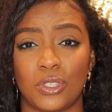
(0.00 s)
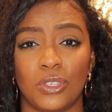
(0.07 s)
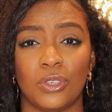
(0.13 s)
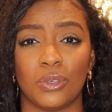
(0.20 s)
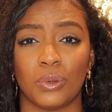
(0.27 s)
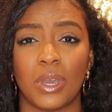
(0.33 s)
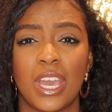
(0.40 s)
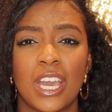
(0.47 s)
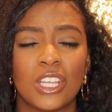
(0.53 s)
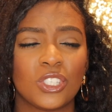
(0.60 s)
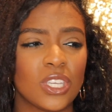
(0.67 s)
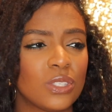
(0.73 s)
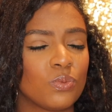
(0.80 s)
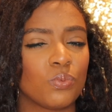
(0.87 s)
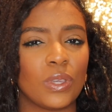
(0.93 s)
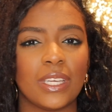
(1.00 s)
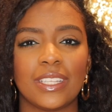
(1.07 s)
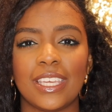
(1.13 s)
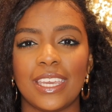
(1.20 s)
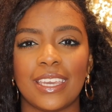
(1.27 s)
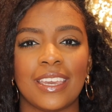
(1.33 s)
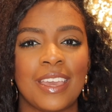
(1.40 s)
to just
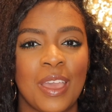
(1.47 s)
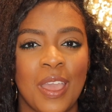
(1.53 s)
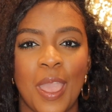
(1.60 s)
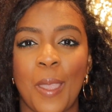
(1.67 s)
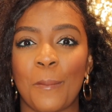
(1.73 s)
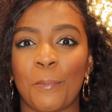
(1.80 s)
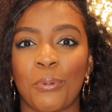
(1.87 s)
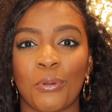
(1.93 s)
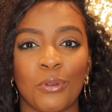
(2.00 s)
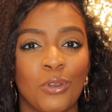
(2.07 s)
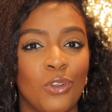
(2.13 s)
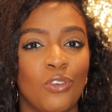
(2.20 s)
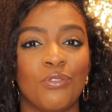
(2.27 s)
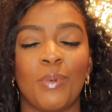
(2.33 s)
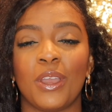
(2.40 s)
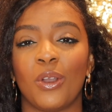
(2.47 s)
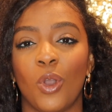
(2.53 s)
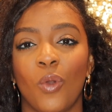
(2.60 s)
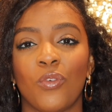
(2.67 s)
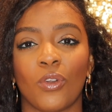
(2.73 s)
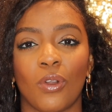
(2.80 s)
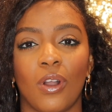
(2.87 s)
really improve my
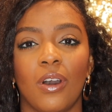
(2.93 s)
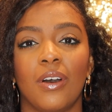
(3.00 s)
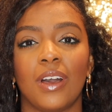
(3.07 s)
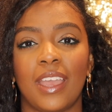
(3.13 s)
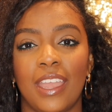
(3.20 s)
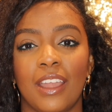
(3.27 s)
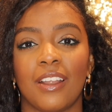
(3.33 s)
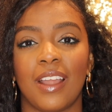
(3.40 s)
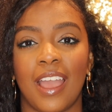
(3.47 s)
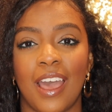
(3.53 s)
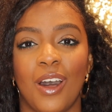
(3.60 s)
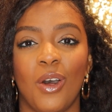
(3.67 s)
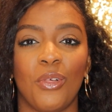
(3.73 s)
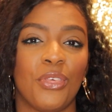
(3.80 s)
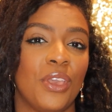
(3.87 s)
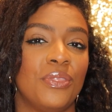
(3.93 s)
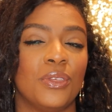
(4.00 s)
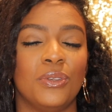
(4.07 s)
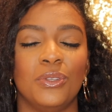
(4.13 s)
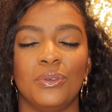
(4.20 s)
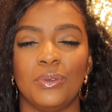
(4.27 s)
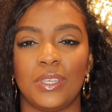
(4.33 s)
overall hair health in
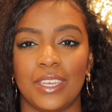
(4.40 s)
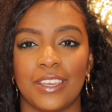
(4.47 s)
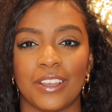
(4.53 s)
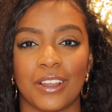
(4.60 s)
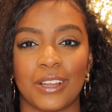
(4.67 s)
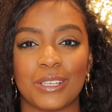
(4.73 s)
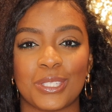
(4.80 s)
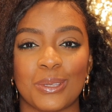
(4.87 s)
the new year.